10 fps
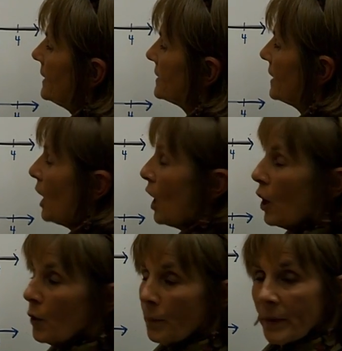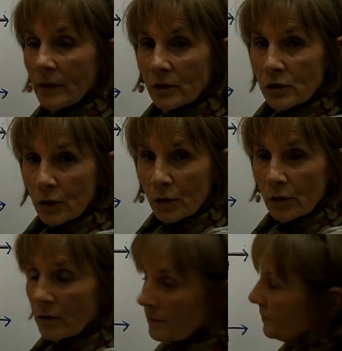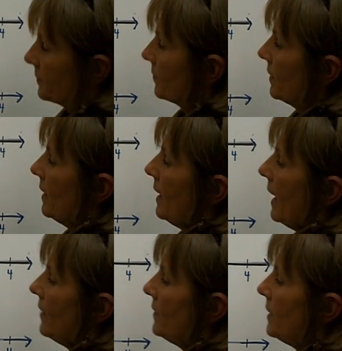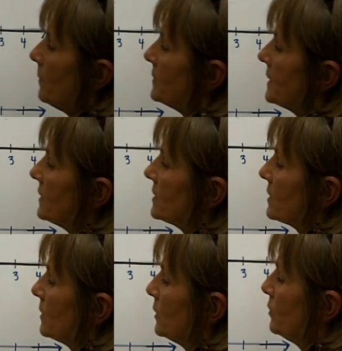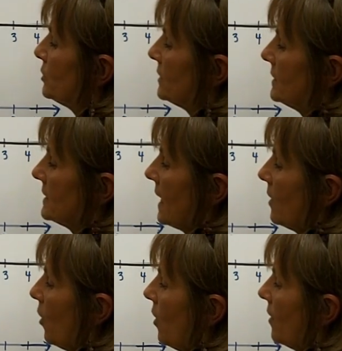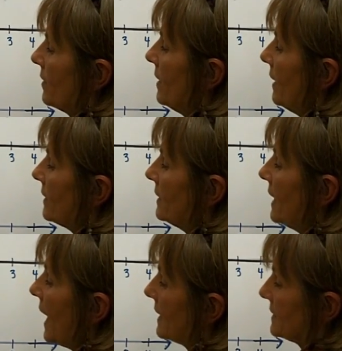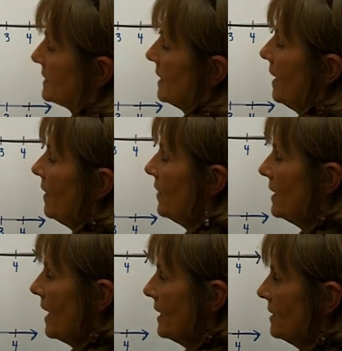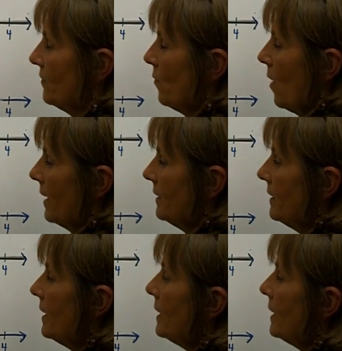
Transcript: It's an open circle, and the numbers in the solution set are less than -1.